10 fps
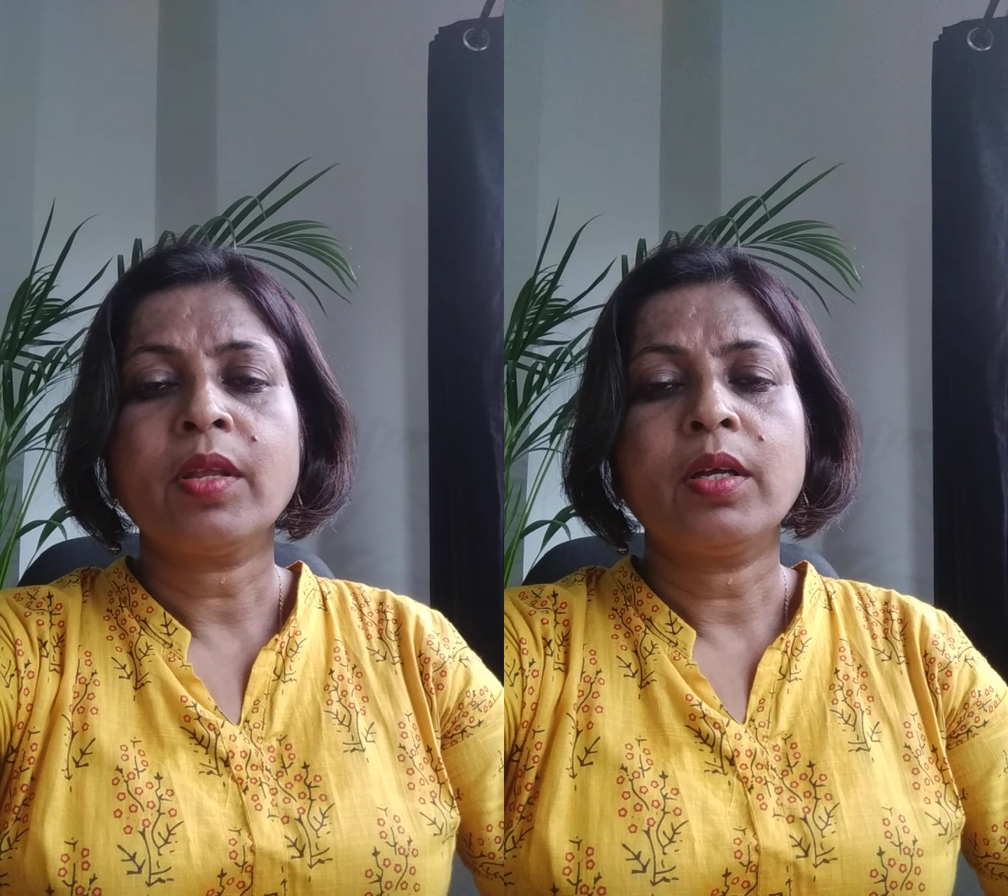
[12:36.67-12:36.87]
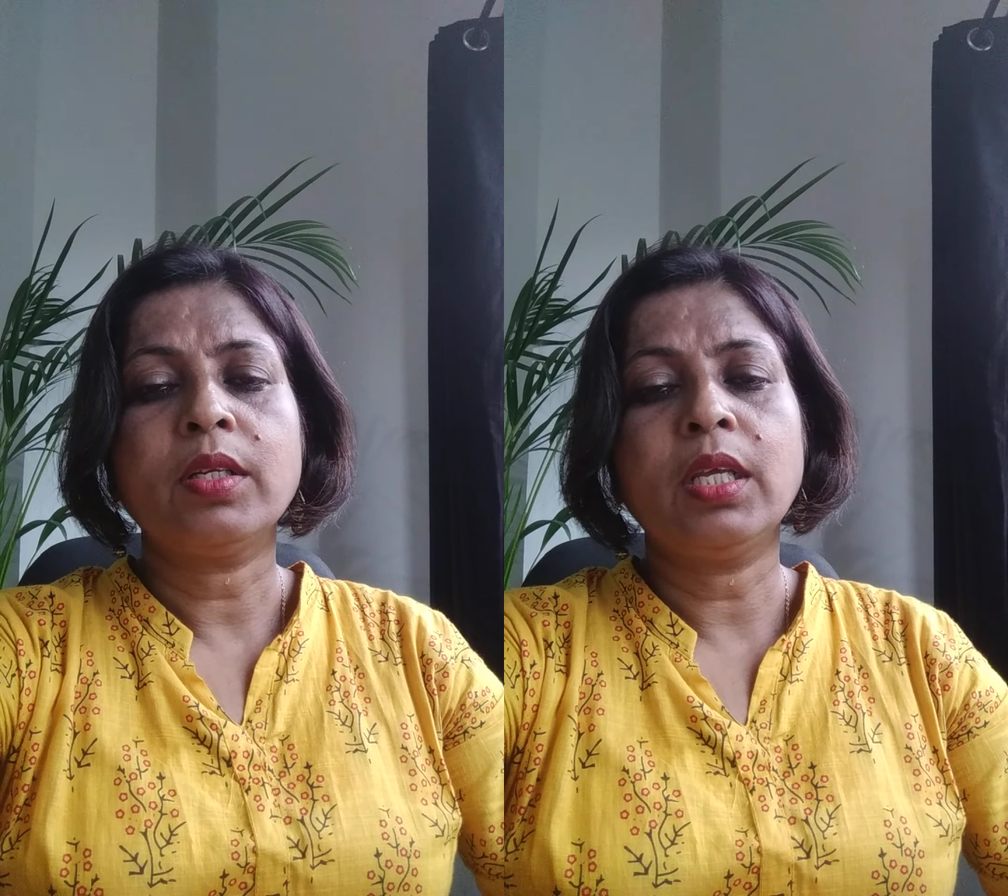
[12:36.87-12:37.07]

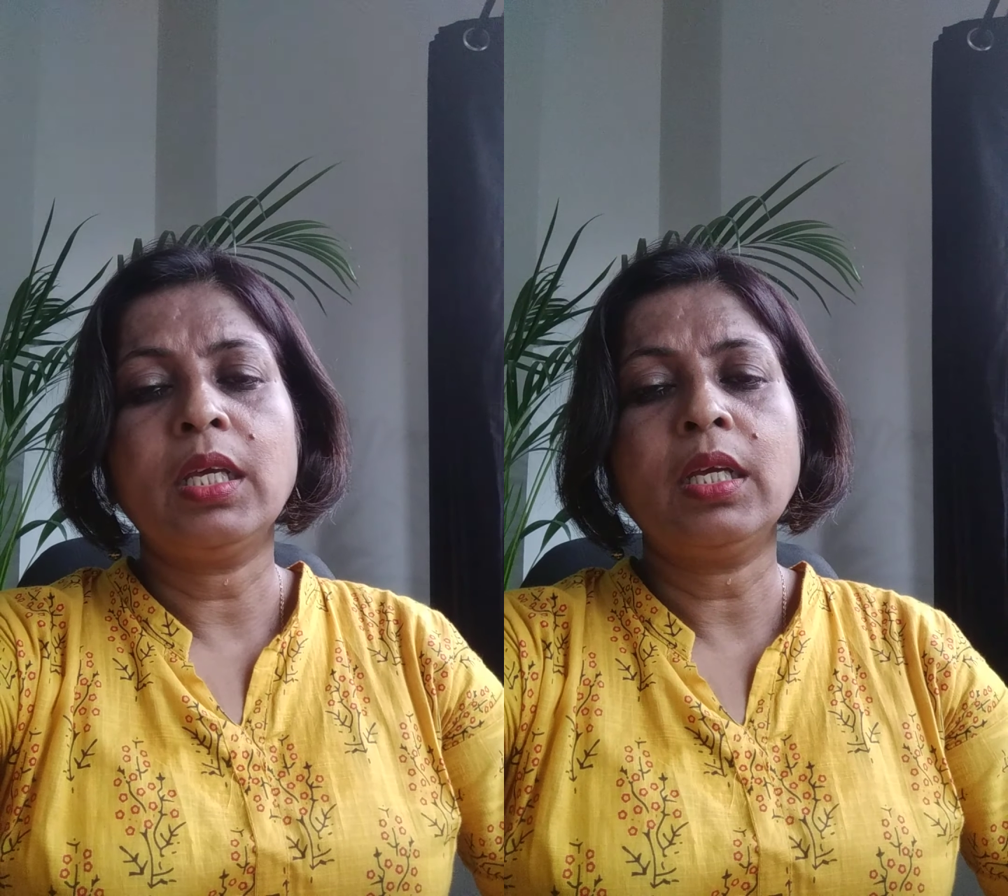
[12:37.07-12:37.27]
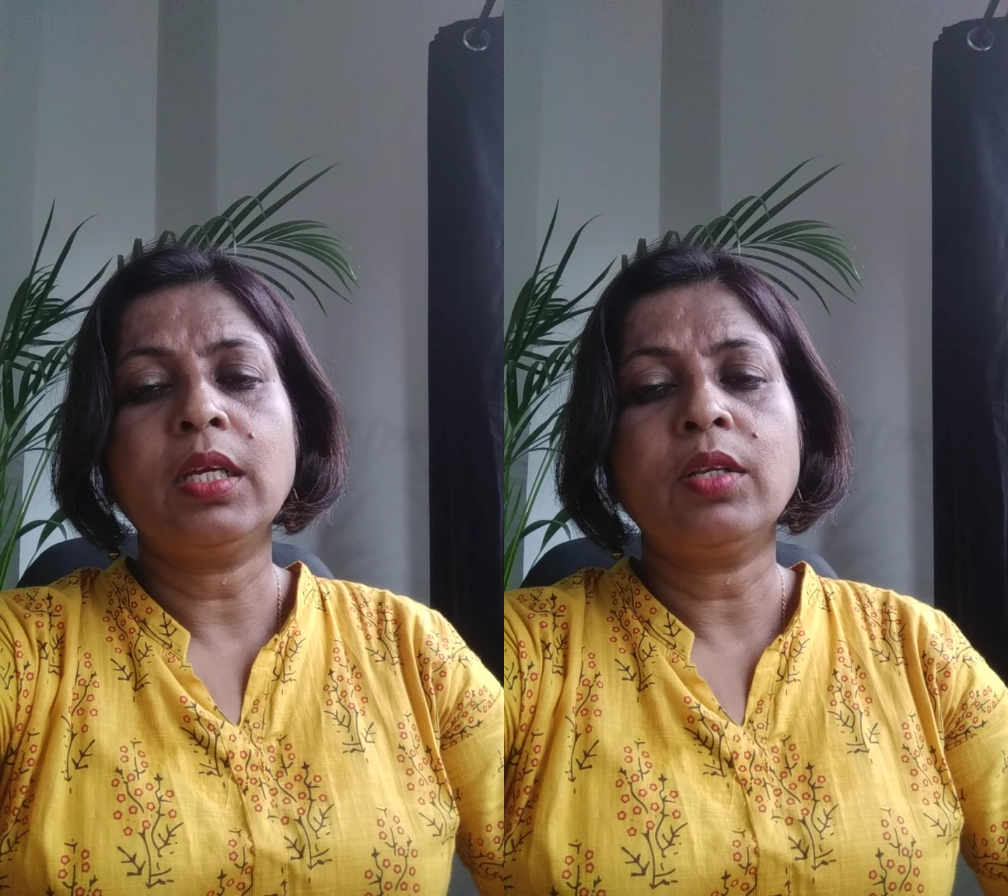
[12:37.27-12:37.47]

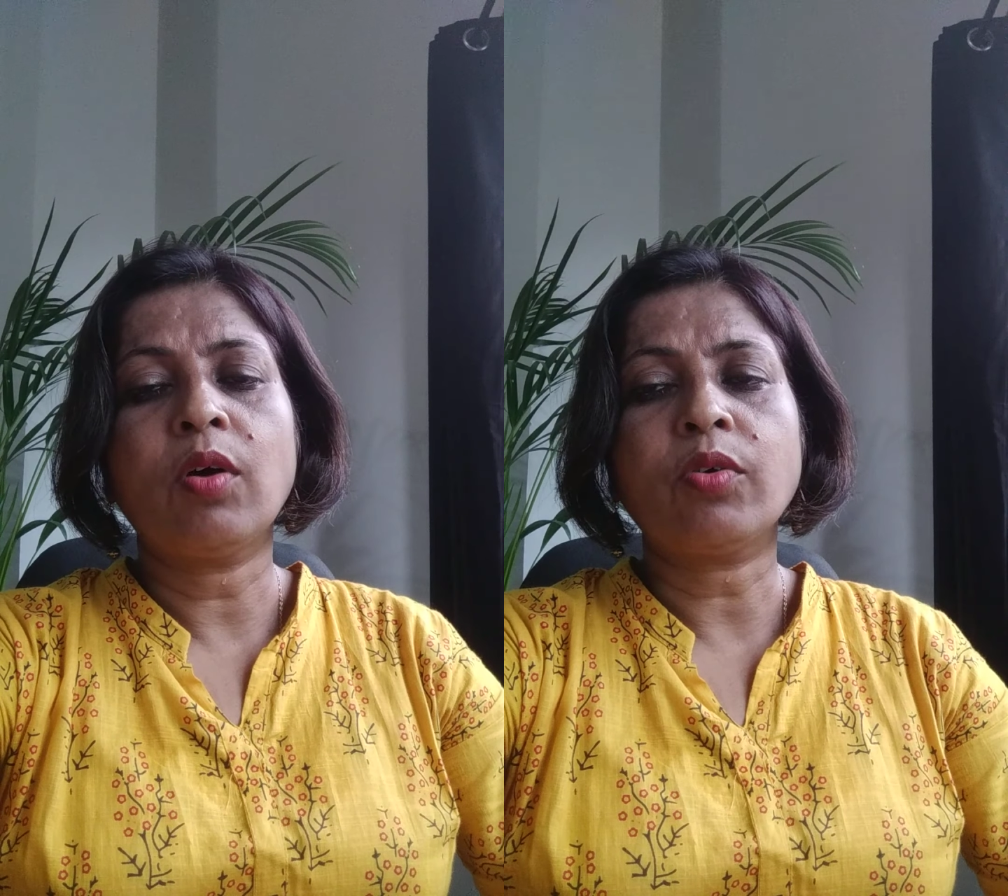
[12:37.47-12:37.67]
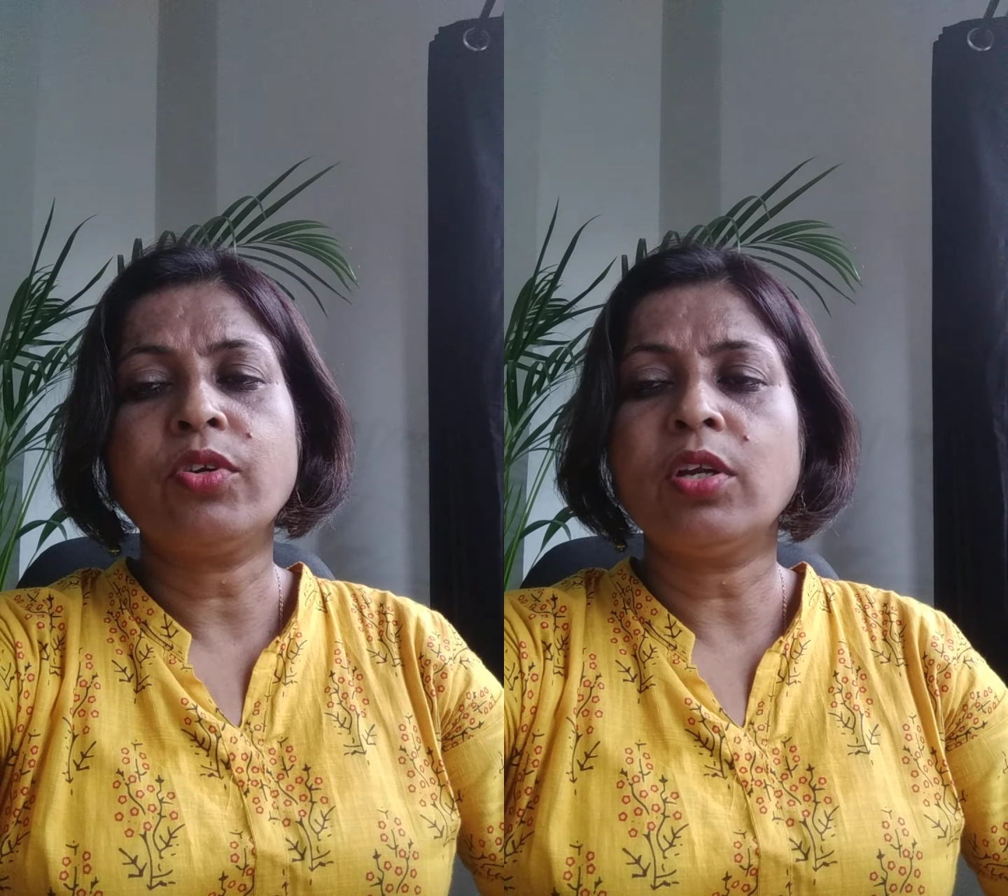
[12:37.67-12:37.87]
The
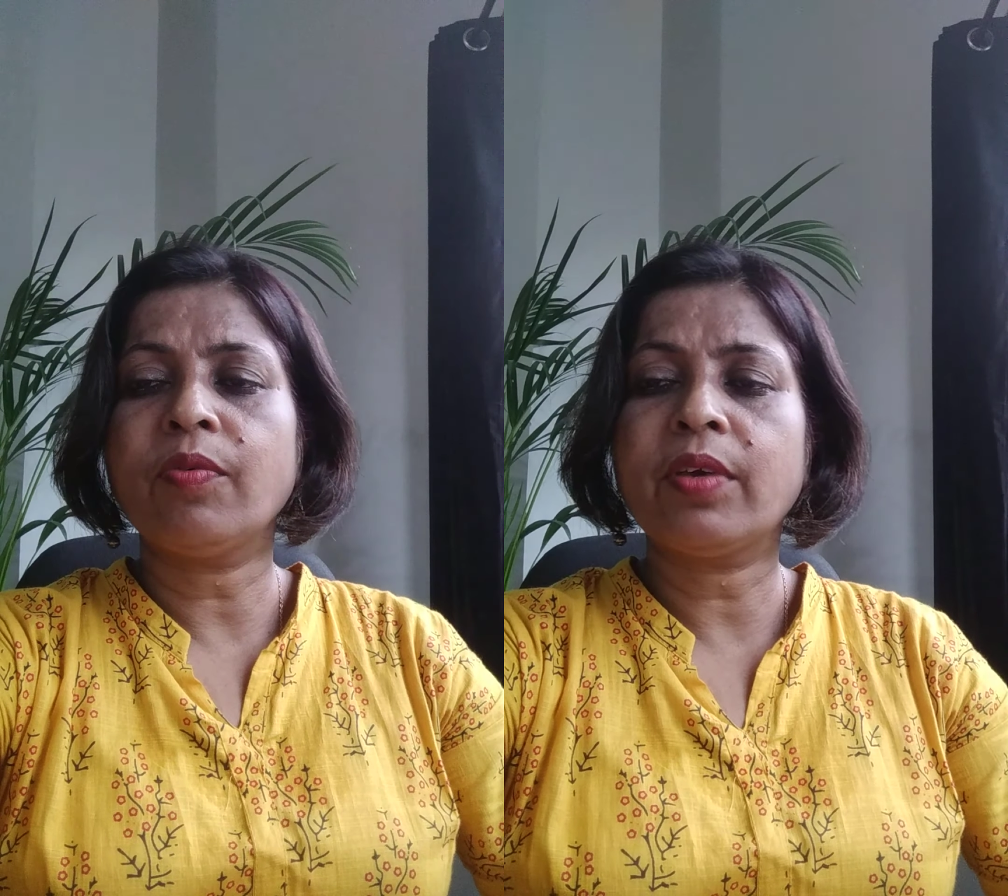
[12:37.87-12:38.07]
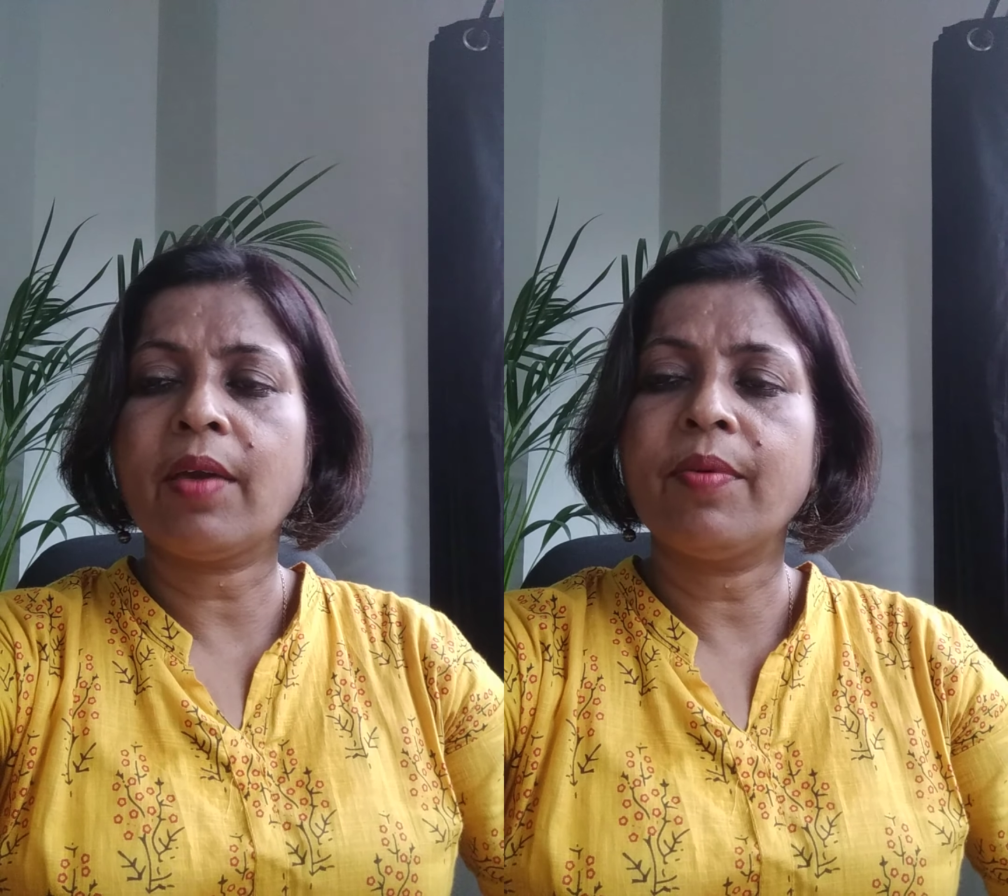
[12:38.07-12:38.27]
doctrine
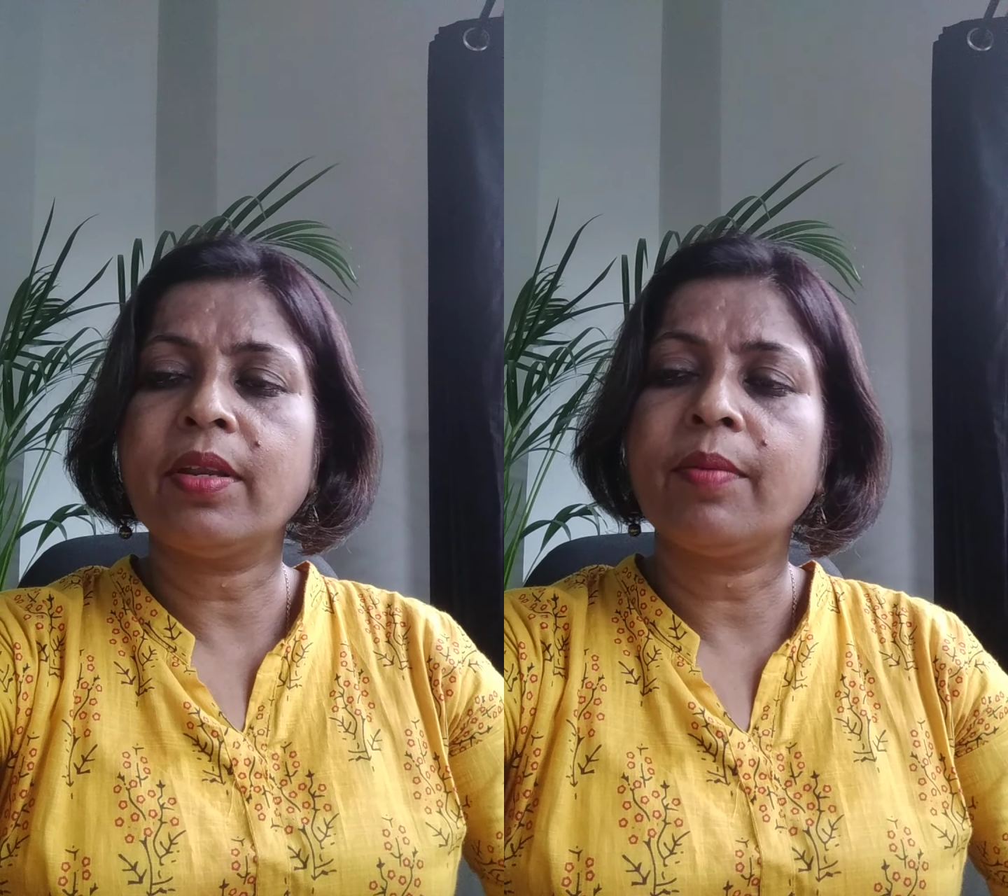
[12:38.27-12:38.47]
of caveat